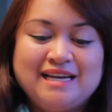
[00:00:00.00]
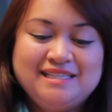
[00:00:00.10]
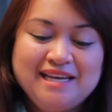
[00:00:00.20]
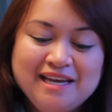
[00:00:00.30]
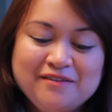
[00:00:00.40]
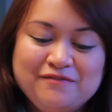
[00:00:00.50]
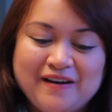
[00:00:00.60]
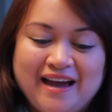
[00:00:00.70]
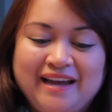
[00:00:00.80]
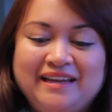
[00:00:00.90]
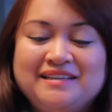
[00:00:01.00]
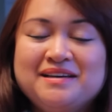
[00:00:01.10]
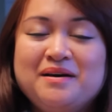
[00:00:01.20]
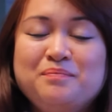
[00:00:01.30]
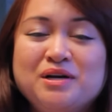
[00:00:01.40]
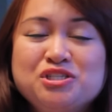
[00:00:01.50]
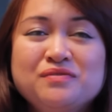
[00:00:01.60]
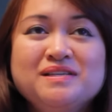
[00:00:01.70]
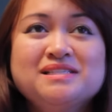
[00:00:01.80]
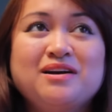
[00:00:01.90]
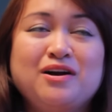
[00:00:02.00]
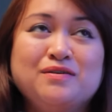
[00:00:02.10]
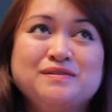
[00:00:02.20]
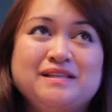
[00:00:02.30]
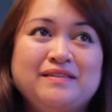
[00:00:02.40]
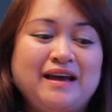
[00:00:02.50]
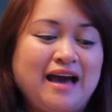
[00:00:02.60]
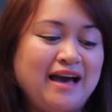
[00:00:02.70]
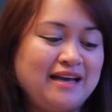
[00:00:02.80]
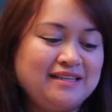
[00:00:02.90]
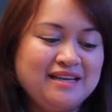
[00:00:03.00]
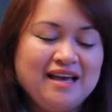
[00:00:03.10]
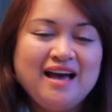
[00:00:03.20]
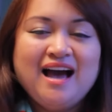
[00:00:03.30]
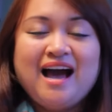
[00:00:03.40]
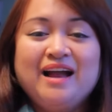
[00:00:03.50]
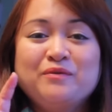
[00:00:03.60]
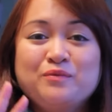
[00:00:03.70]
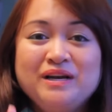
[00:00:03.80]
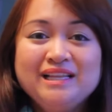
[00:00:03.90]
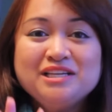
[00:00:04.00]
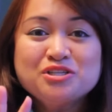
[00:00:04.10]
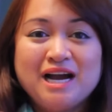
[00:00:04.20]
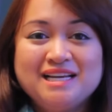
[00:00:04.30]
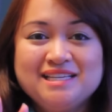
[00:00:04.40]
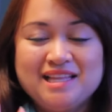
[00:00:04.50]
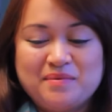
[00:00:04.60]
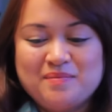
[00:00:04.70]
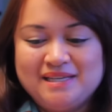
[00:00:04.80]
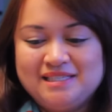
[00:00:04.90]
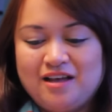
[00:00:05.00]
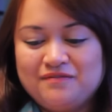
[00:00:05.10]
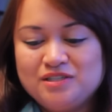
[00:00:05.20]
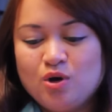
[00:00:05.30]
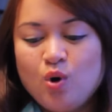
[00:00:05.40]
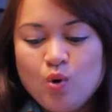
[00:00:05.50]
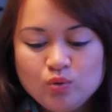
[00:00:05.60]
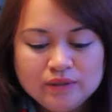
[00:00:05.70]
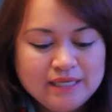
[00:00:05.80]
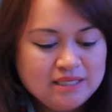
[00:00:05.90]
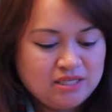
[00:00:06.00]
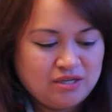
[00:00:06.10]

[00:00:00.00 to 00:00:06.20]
I did find a bunch of the scarves that they had. I really tried to limit myself to only